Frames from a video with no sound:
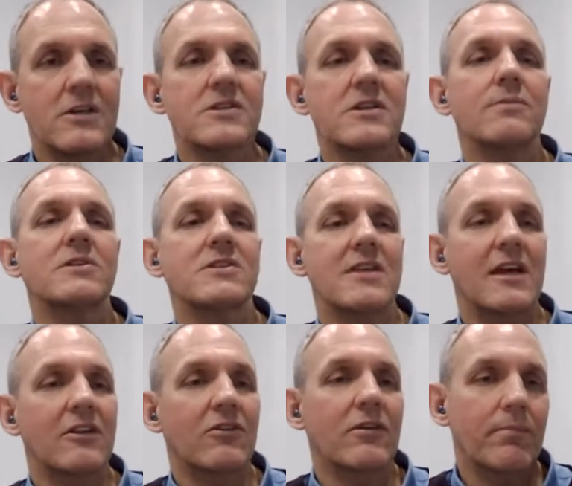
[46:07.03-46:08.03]
So it's
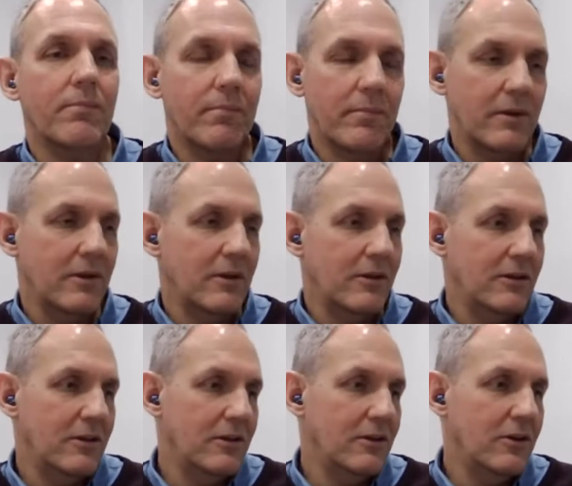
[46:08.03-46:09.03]
there to
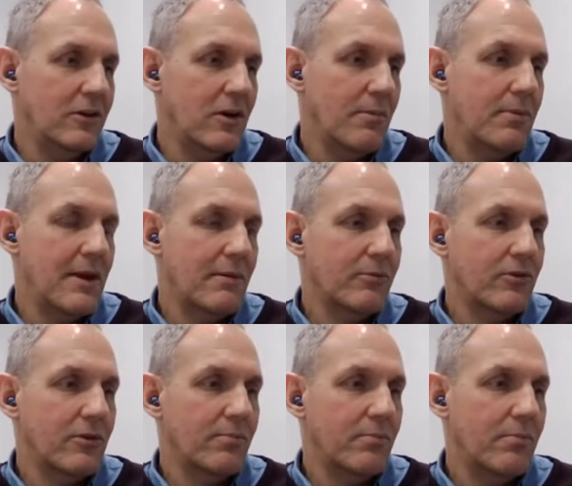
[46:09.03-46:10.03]
be able
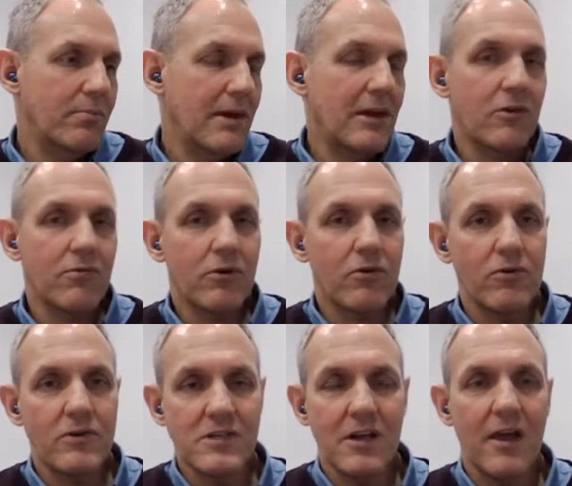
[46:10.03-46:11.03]
to make a
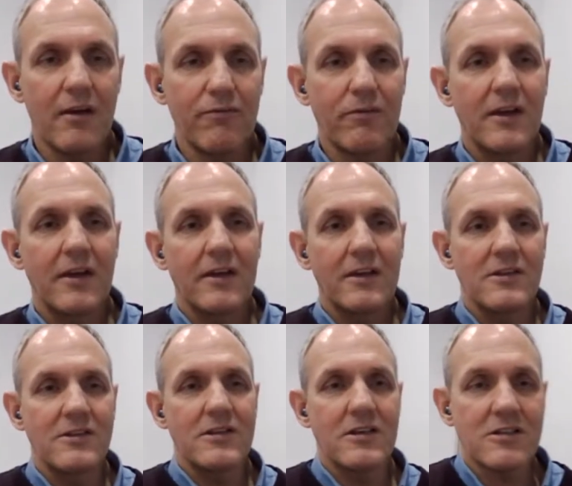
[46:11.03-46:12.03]
recruiter's life
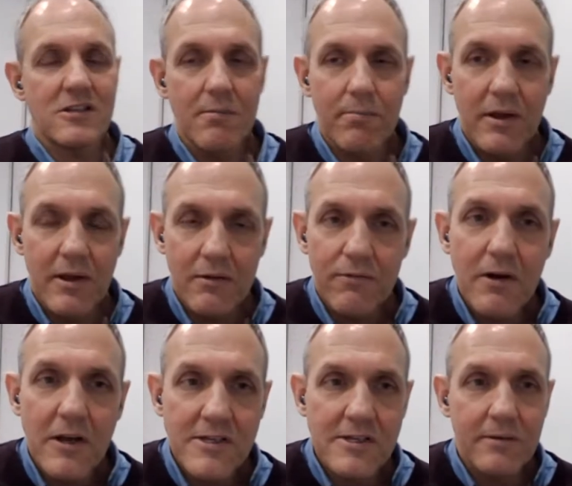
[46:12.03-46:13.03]
easier, simpler, and
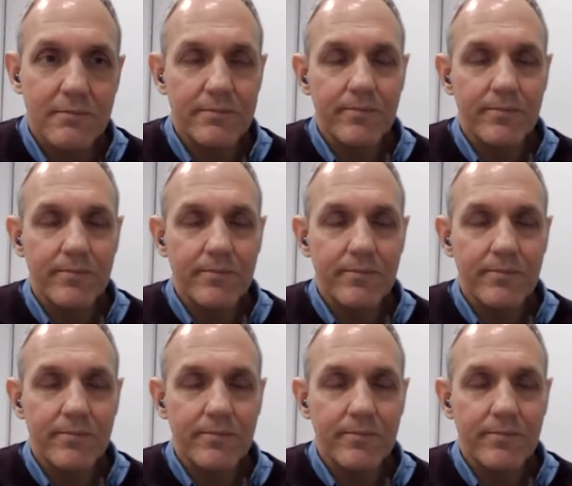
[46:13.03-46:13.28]
faster.